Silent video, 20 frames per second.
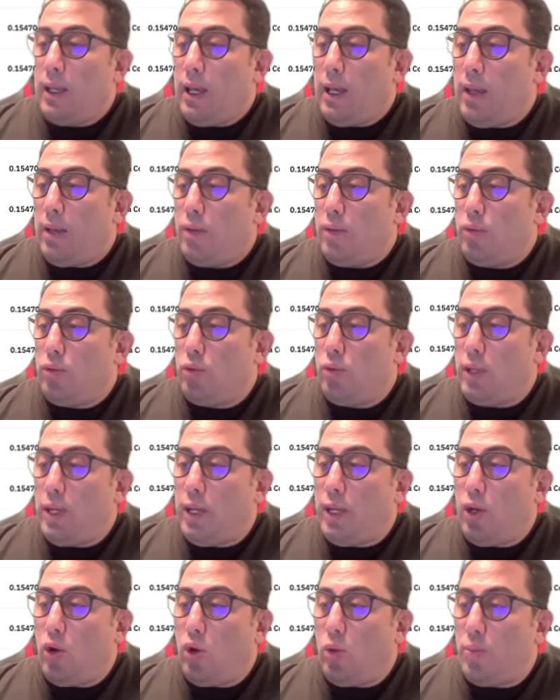Today
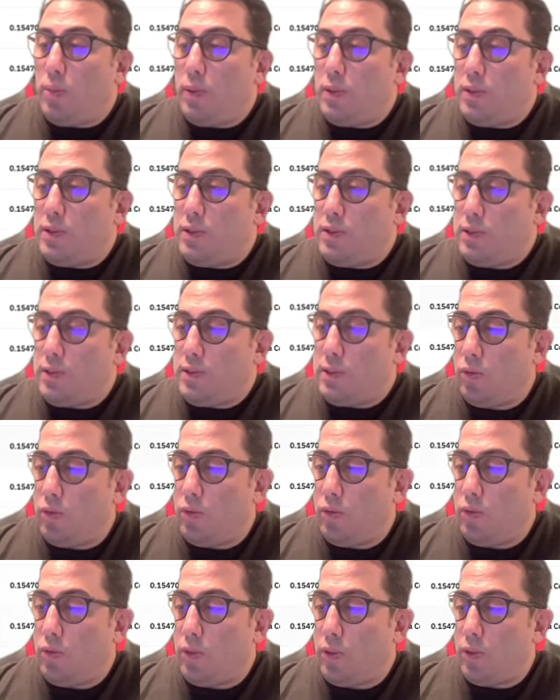he opens
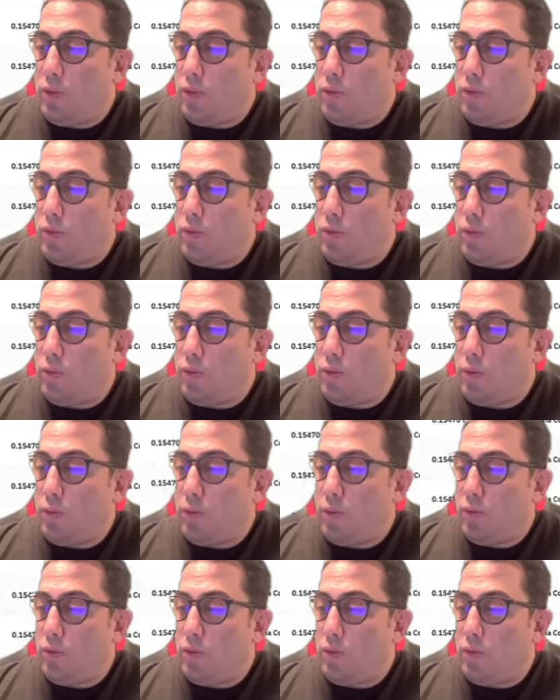22,
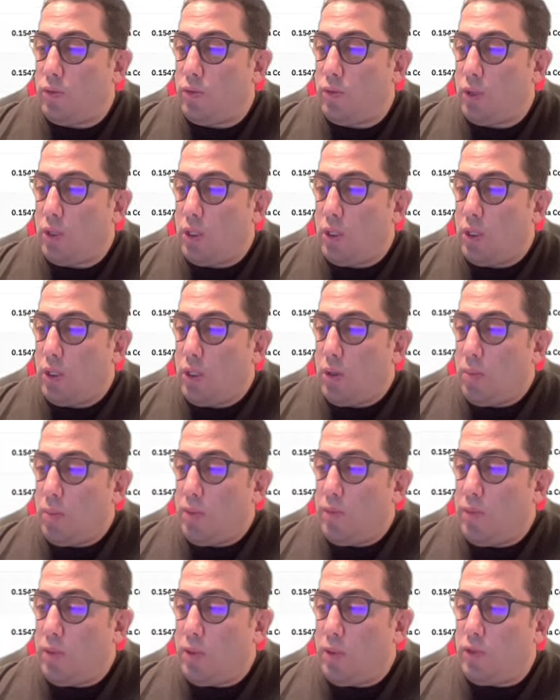22,
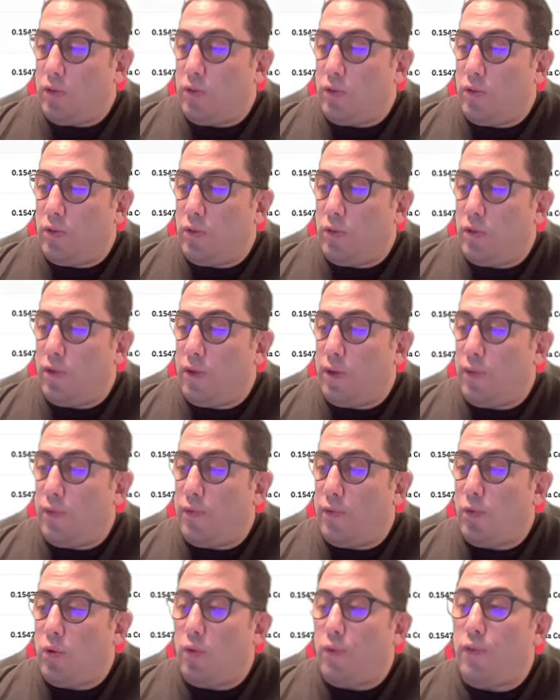one, two, three,
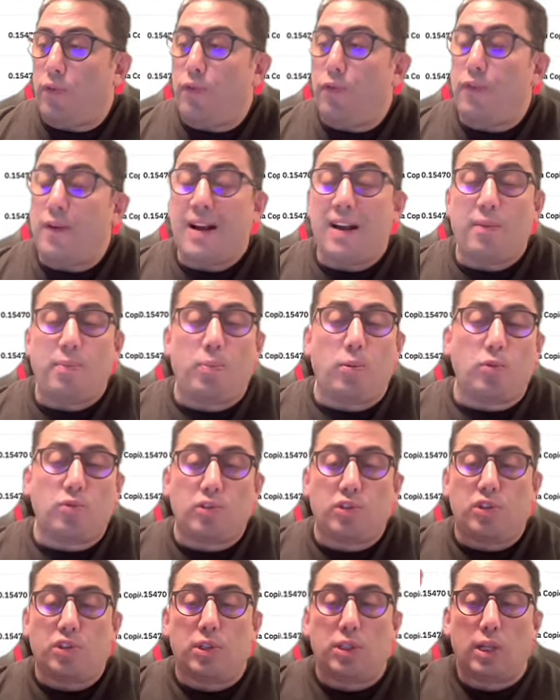four, five
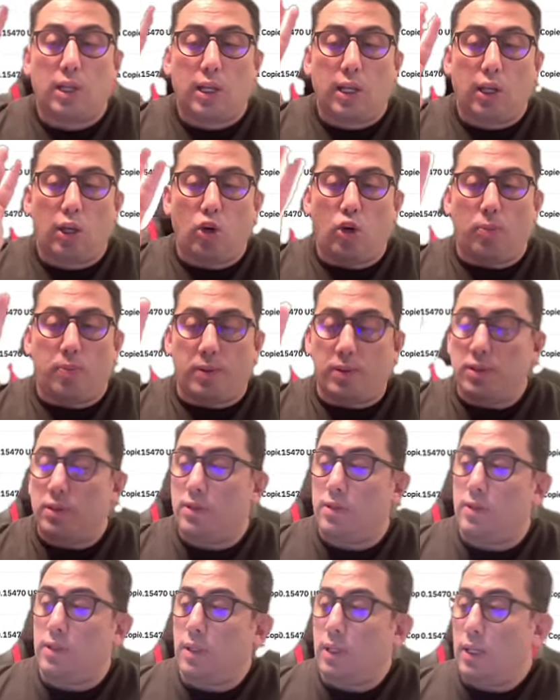position he
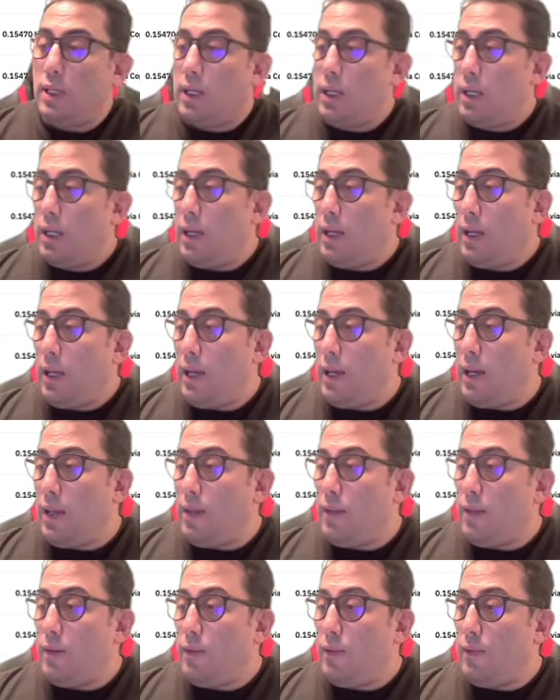opens,
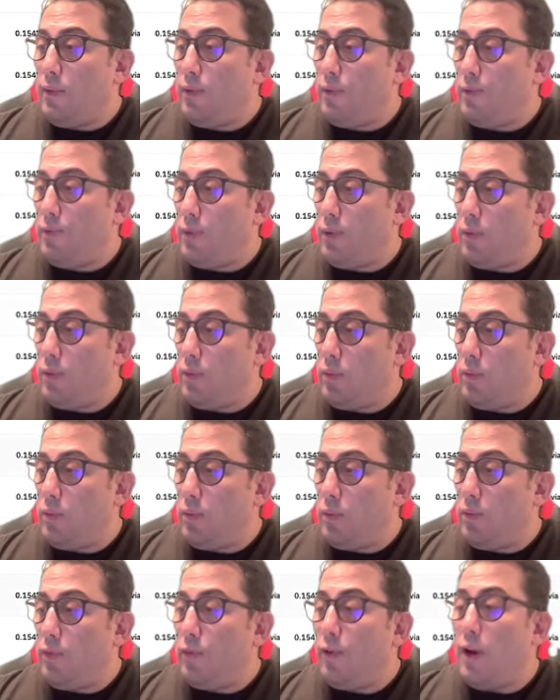and
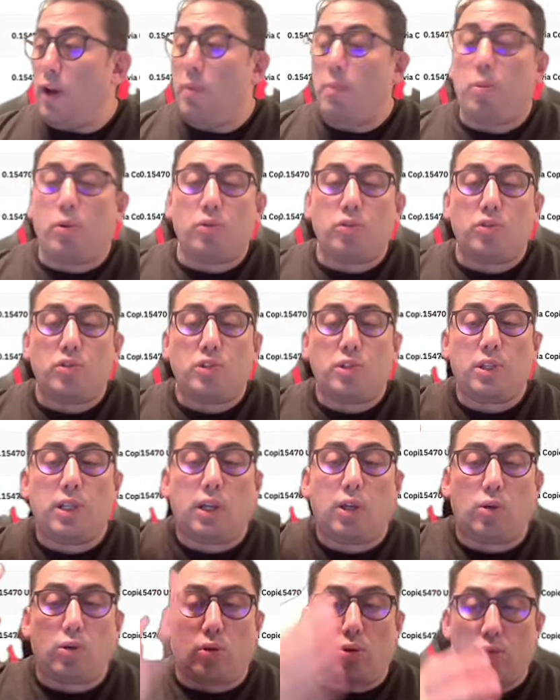five position he
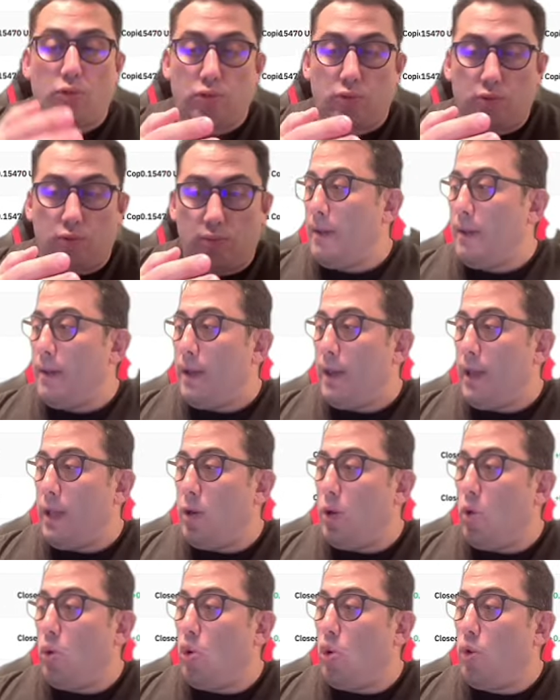closed. And
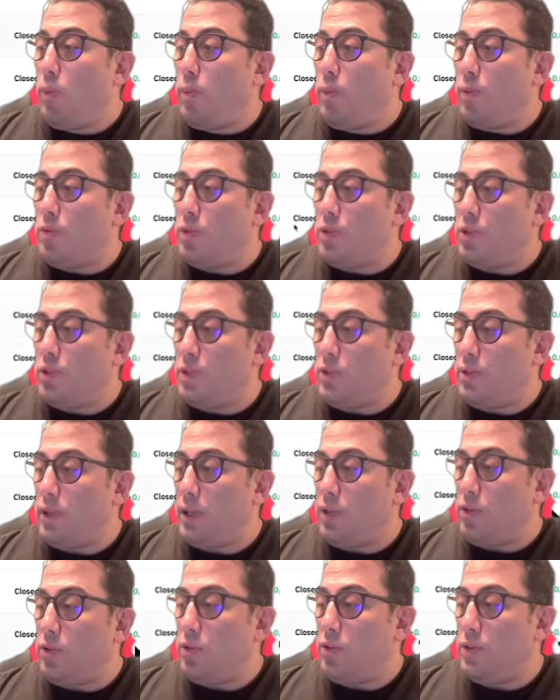all positions,
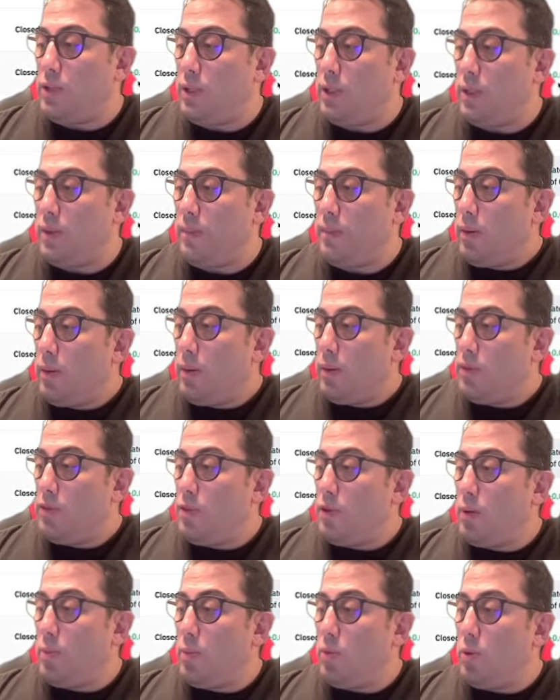as you see,
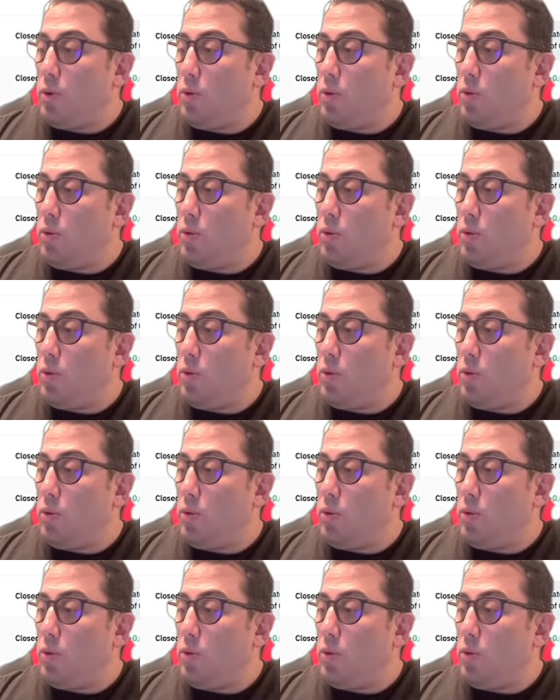0.01,